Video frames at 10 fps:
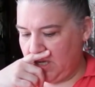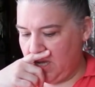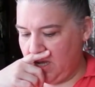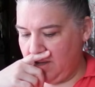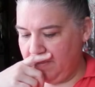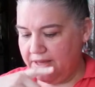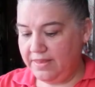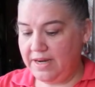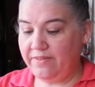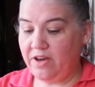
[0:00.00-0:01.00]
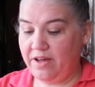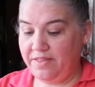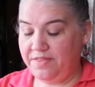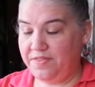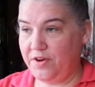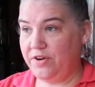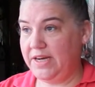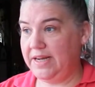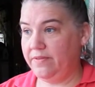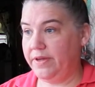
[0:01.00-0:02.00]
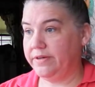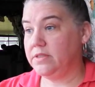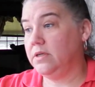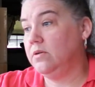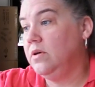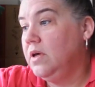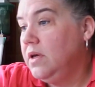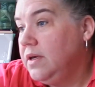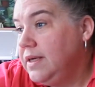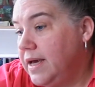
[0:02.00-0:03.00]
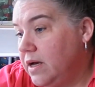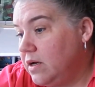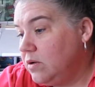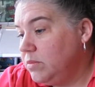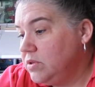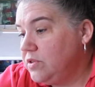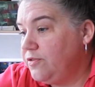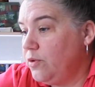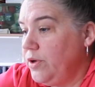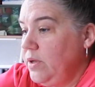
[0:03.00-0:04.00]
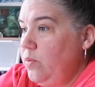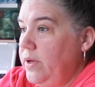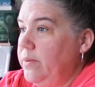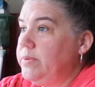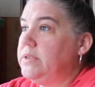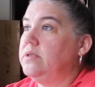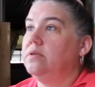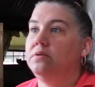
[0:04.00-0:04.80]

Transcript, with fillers: um, and then I've got 30 down there. So yeah, almost 40 WIPs.